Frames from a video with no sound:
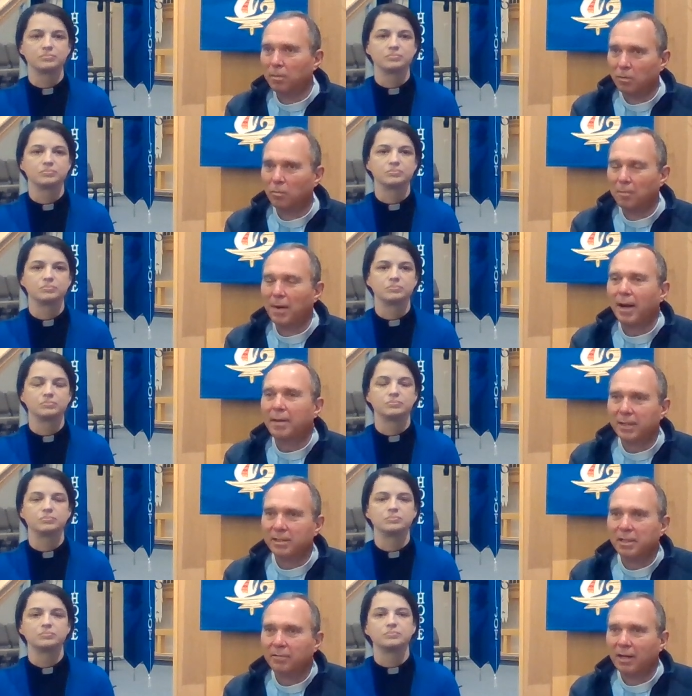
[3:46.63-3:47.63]
Speaker 1: reminding
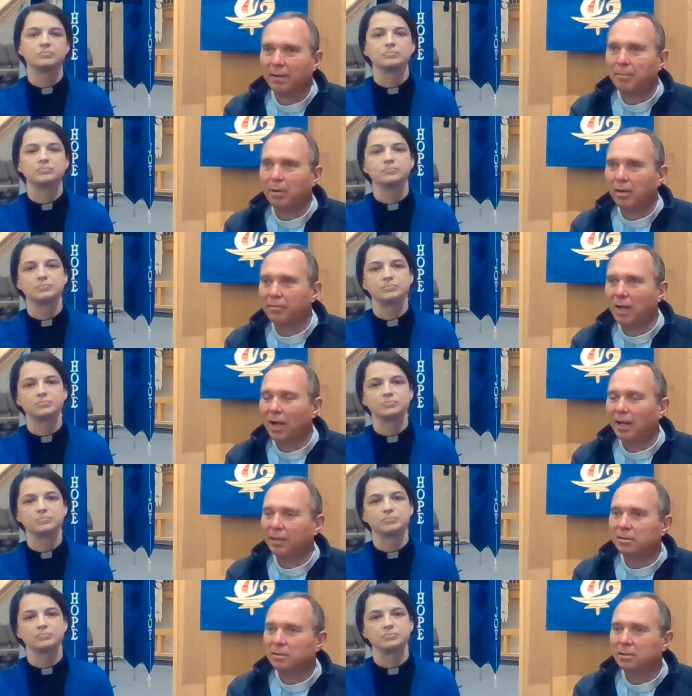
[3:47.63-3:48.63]
myself that I'm part of
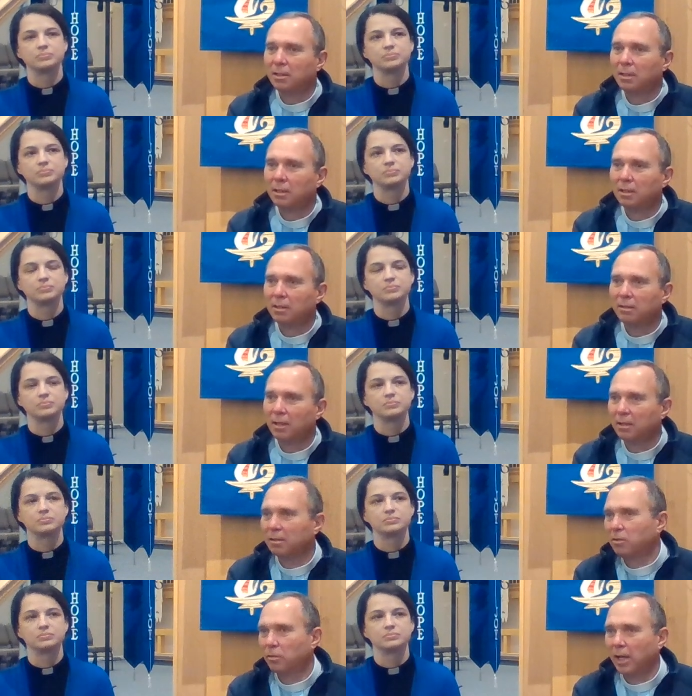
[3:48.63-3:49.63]
God's
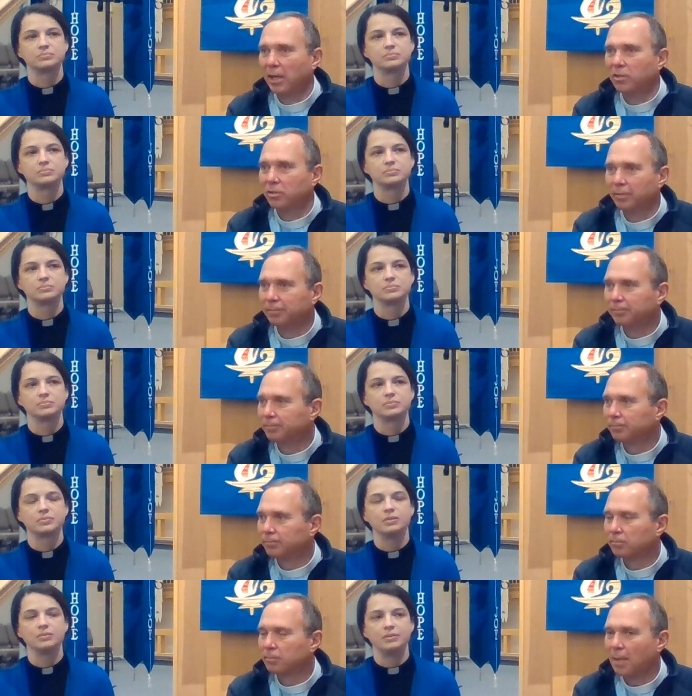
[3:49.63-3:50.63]
creation.
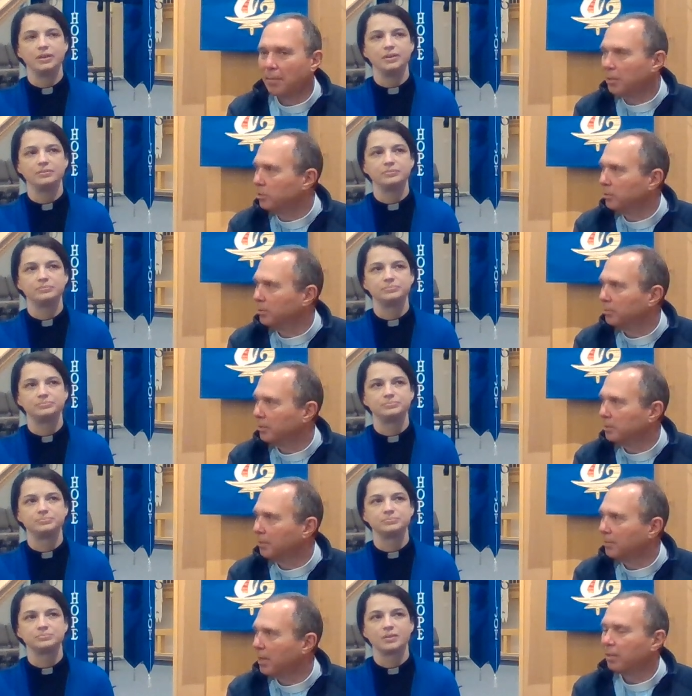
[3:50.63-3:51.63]
How about you? What
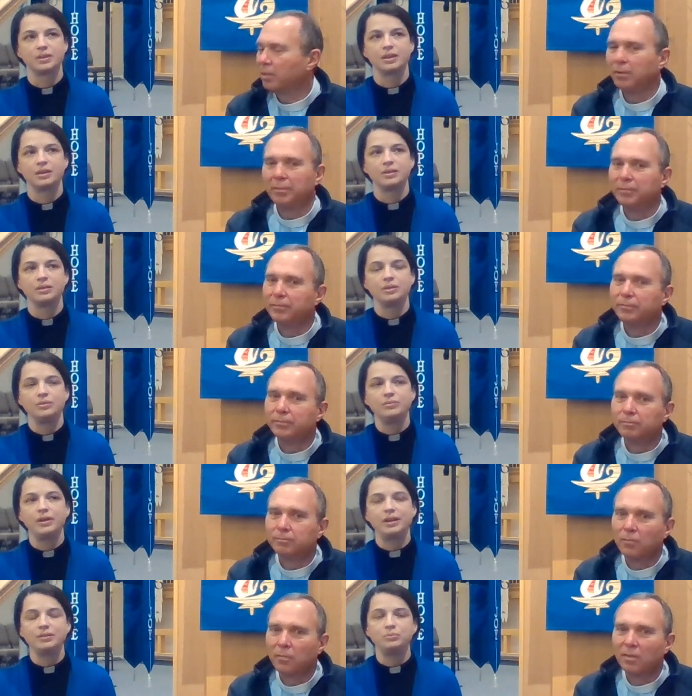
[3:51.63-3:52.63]
jumped out at you?
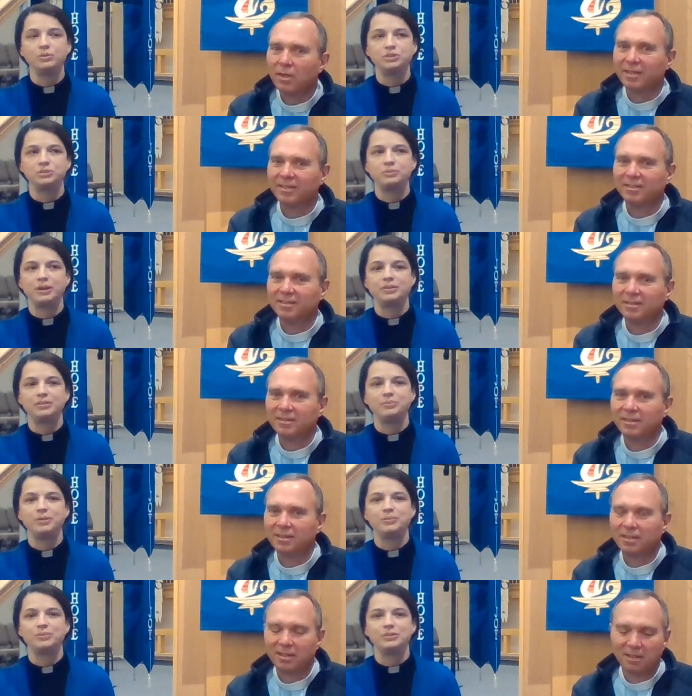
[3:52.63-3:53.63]
Speaker 2: Right. What jumped out to
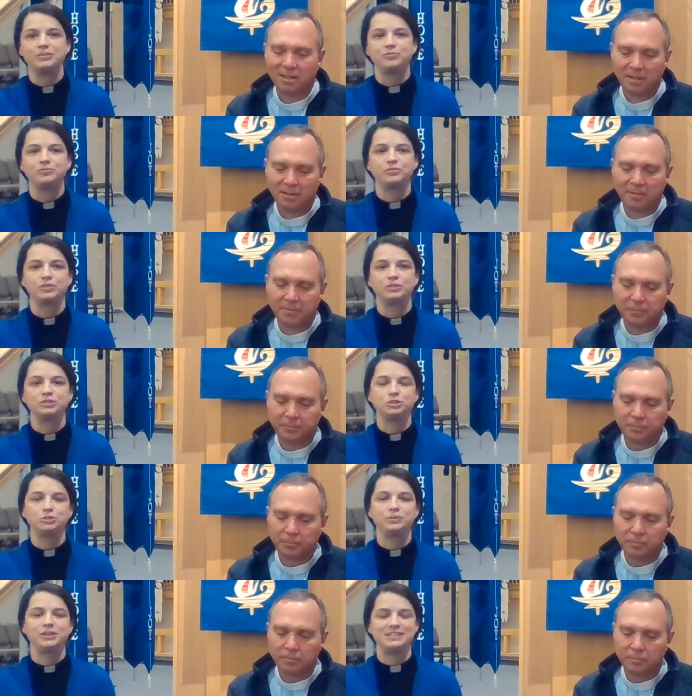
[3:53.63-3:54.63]
me was verse
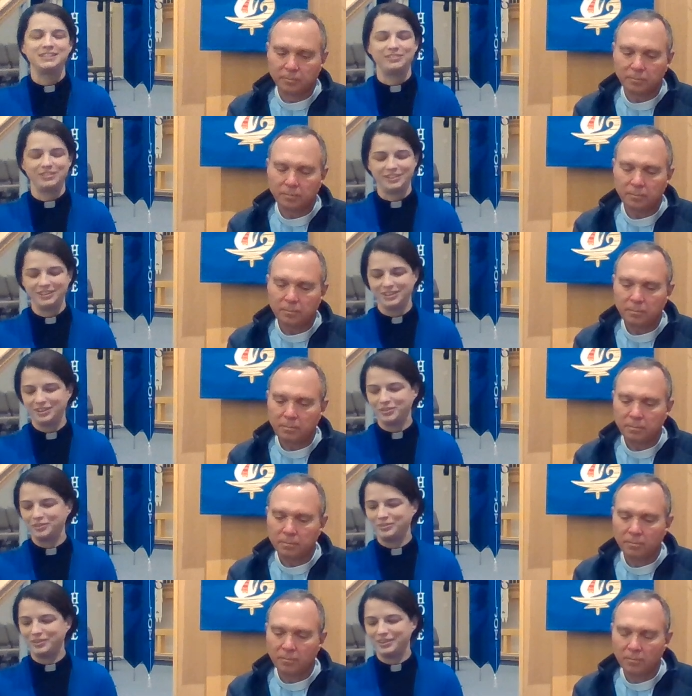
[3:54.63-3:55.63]
27.
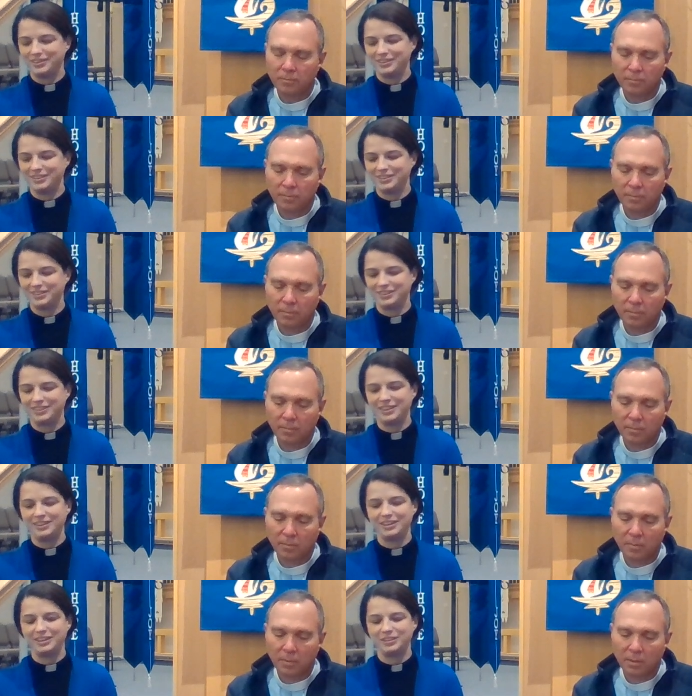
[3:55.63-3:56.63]
Well,
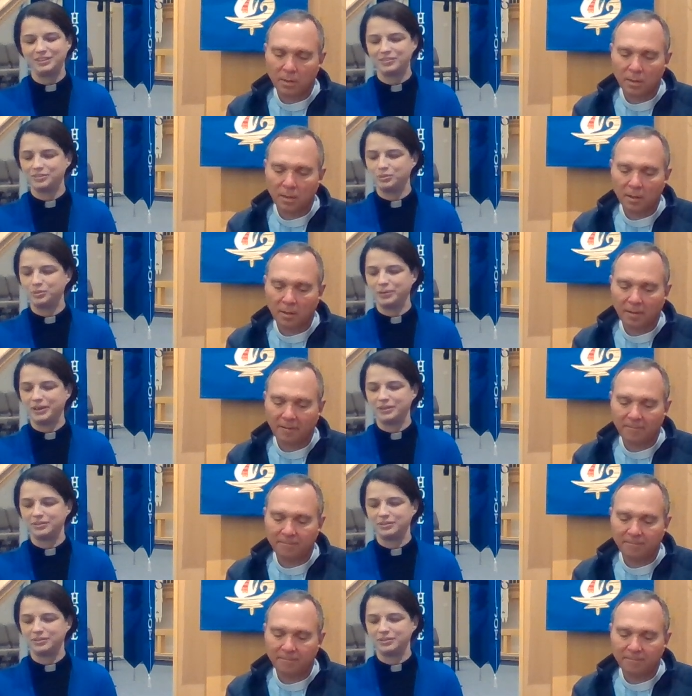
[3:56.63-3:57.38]
then they. Oh wait.